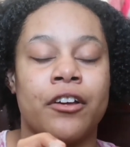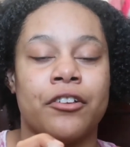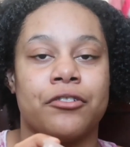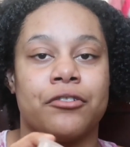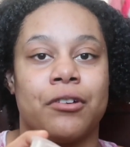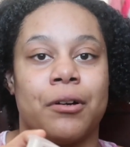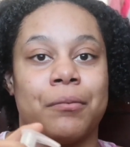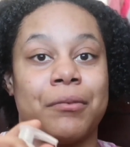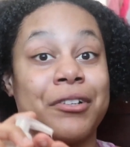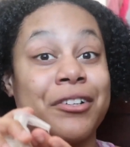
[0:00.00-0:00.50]

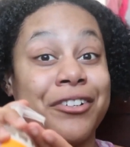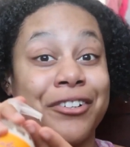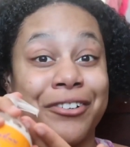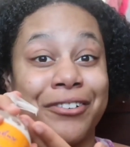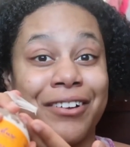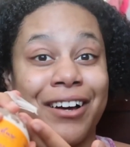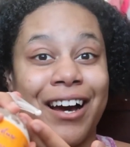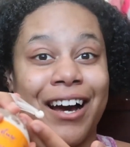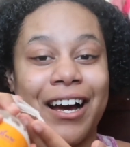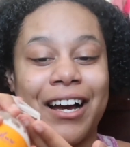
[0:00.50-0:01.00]
So I'm gonna do
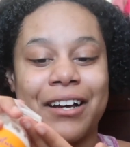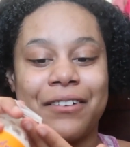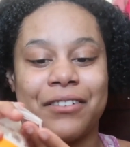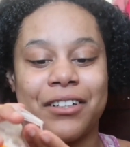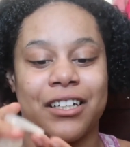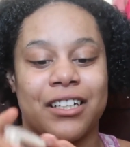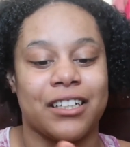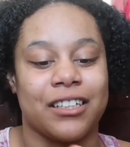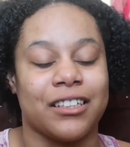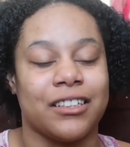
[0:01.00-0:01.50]
that
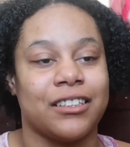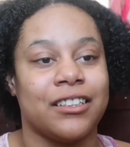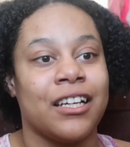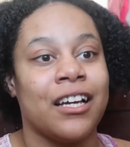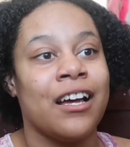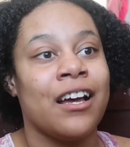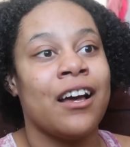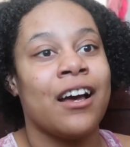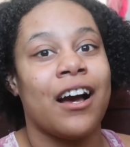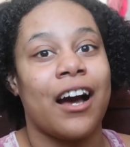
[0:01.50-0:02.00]
because
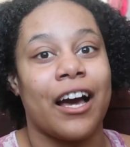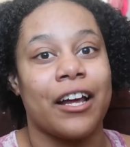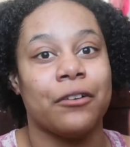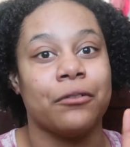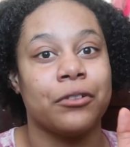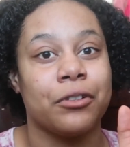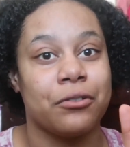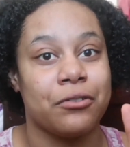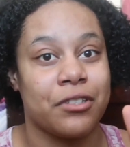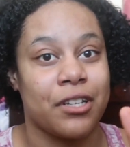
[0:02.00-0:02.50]
I
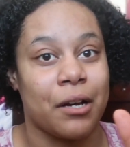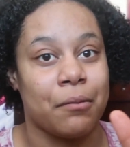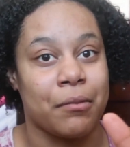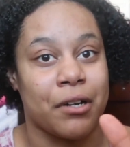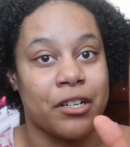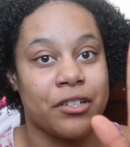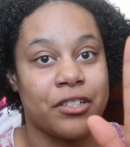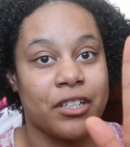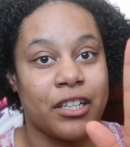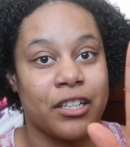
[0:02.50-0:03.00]
don't use that
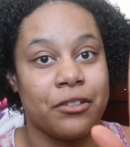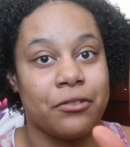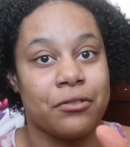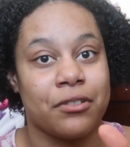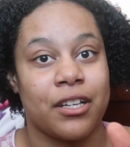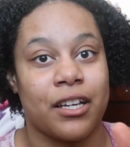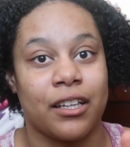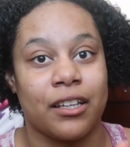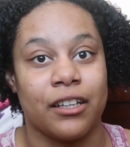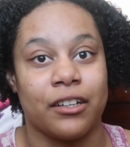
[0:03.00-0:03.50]
much. I
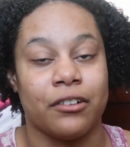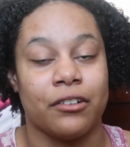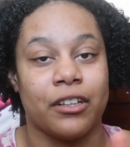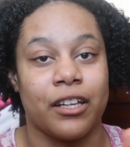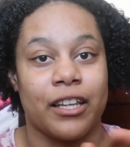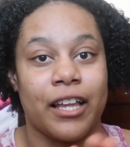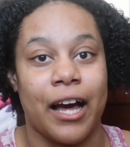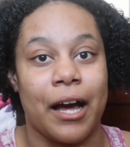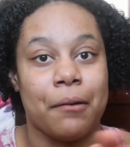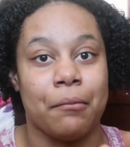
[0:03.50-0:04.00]
use like
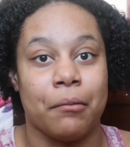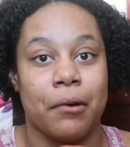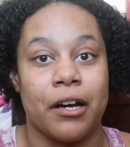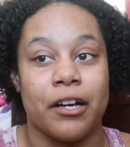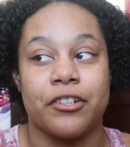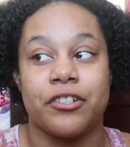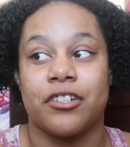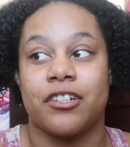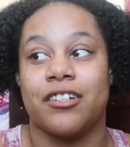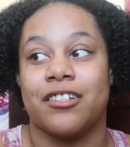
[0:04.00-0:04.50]
literally that
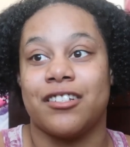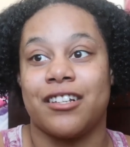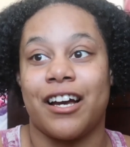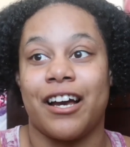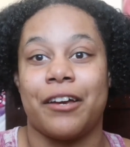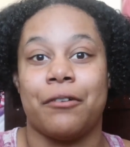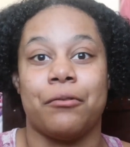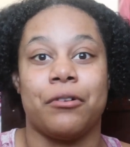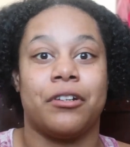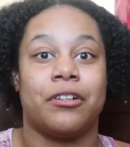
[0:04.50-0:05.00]
much because
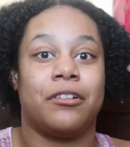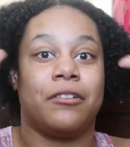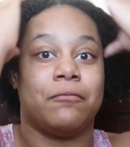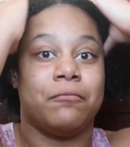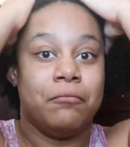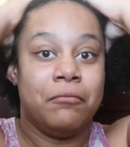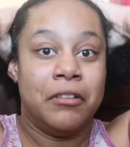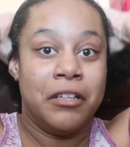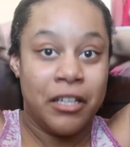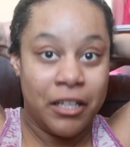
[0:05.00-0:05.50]
I wanna,
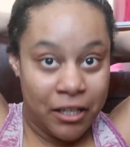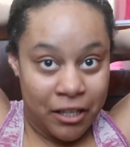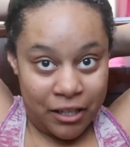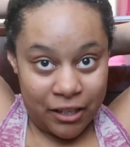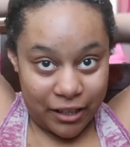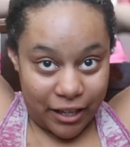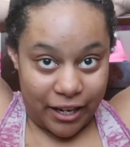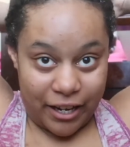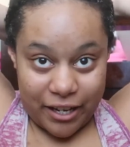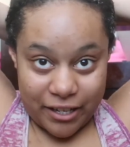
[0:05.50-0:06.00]

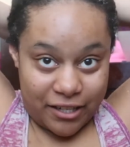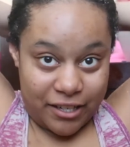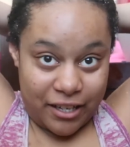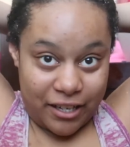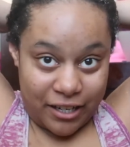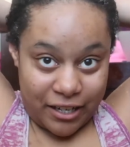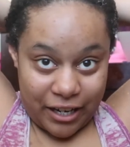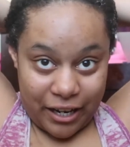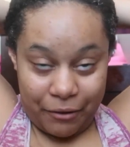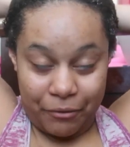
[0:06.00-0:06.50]
like I
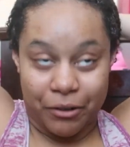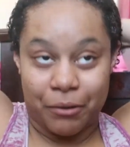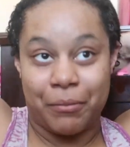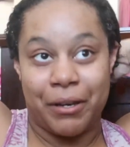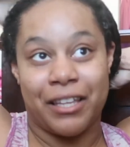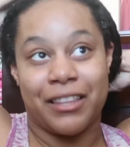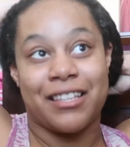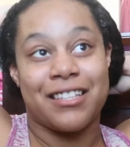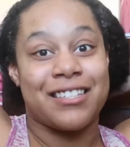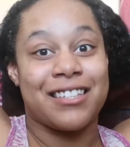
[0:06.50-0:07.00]
said, I wanna
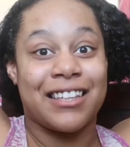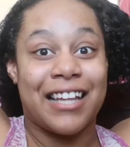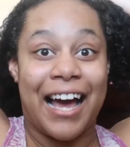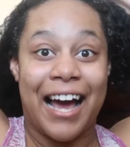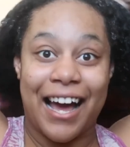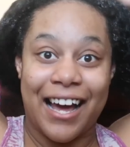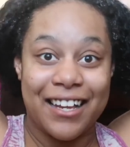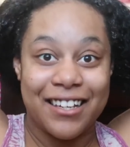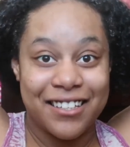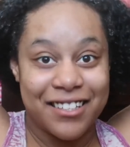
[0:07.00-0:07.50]
make this
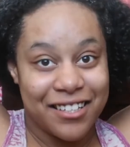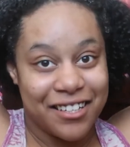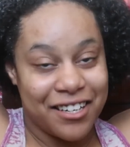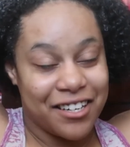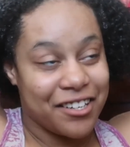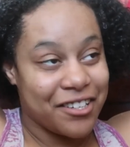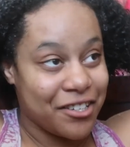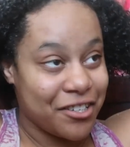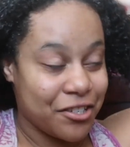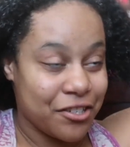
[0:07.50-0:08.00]

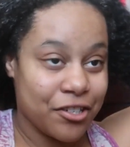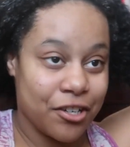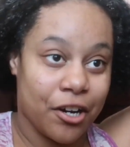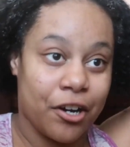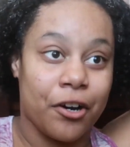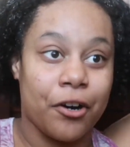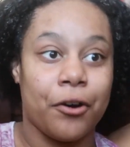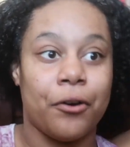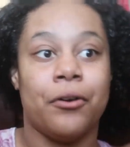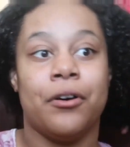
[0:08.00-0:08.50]
last.
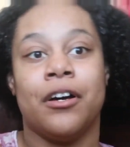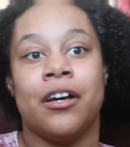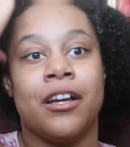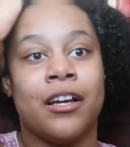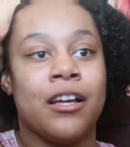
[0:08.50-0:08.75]
So